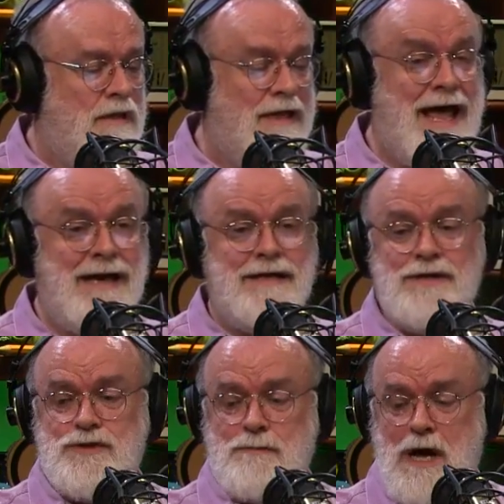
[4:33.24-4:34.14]
that
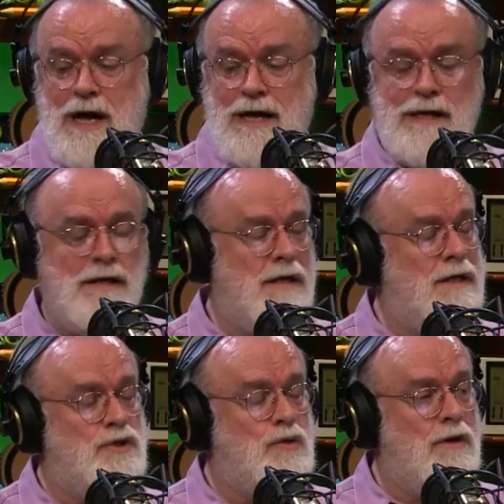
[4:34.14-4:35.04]
is my
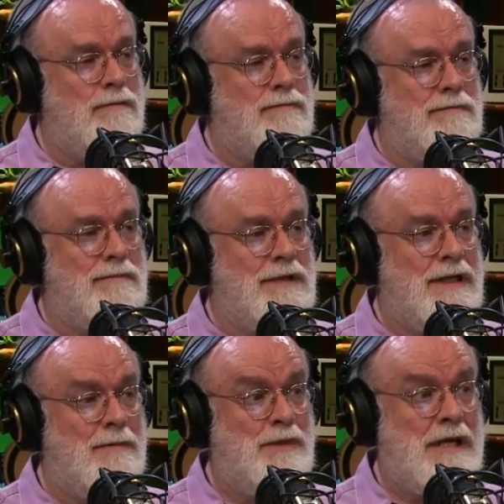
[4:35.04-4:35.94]
uh, short
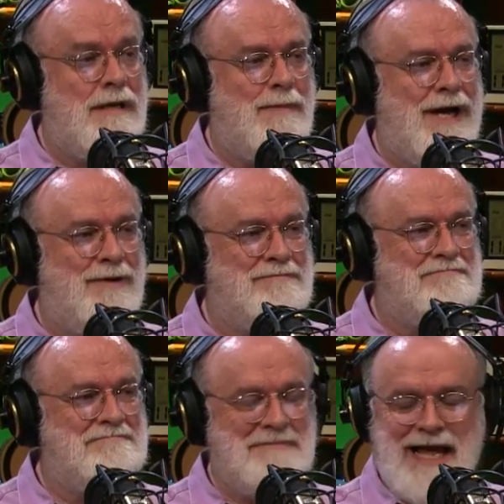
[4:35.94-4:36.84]
little bit about
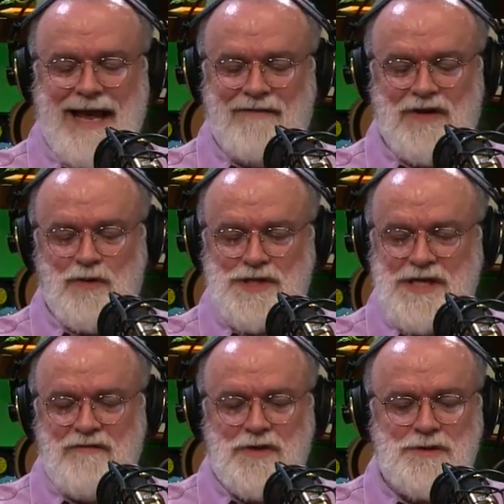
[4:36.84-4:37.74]
AV
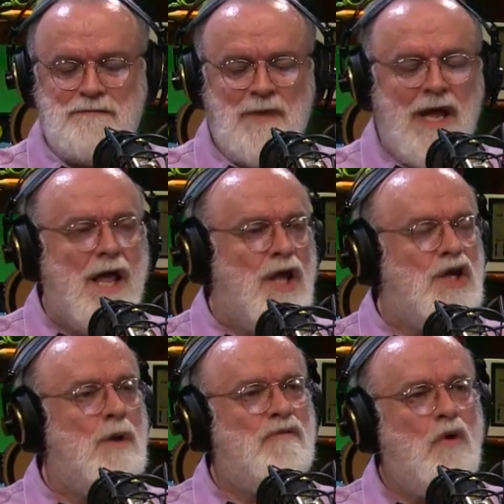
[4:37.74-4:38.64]
receivers
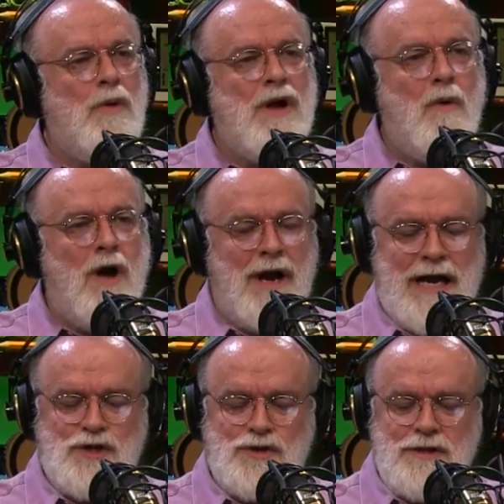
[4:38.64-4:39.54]
you know before we go on
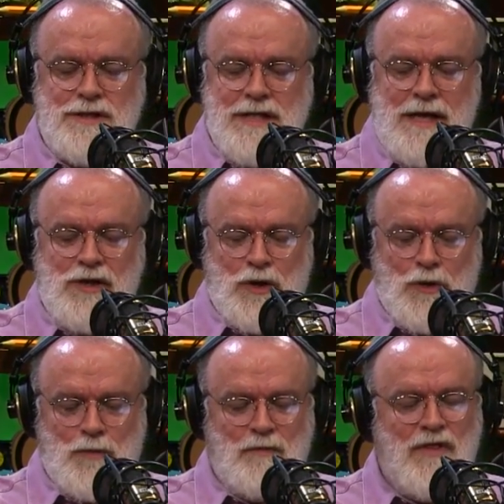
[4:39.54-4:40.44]
I should tell
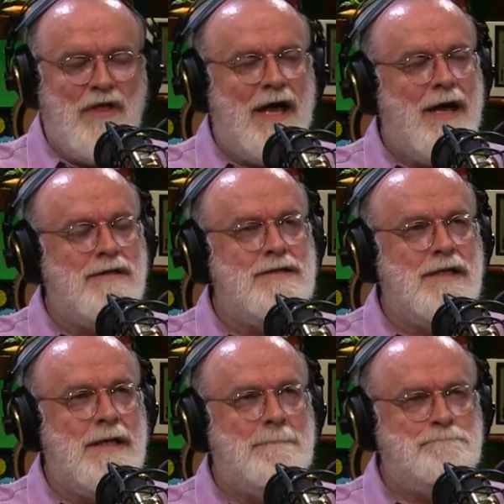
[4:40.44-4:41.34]
you that
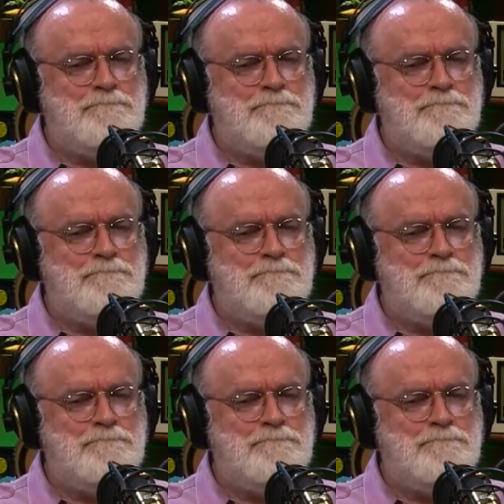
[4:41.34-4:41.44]
uh,